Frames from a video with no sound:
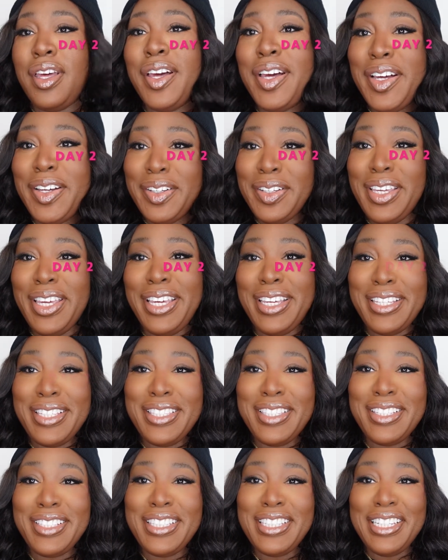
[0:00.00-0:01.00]
Okay,
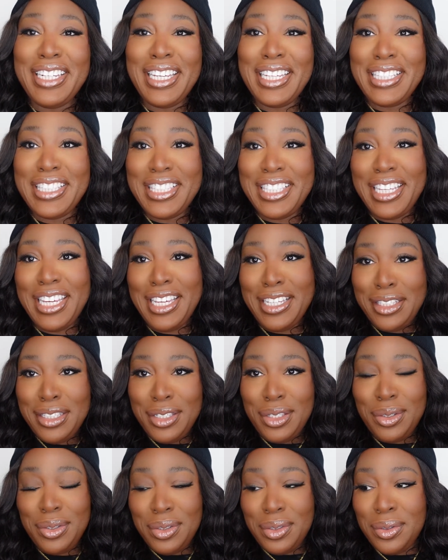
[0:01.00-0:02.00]
so today's day
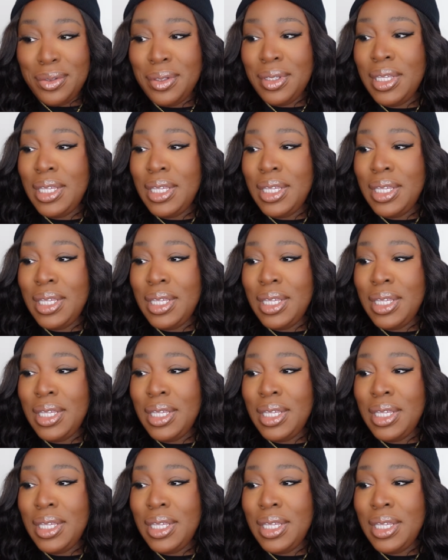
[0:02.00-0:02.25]
2.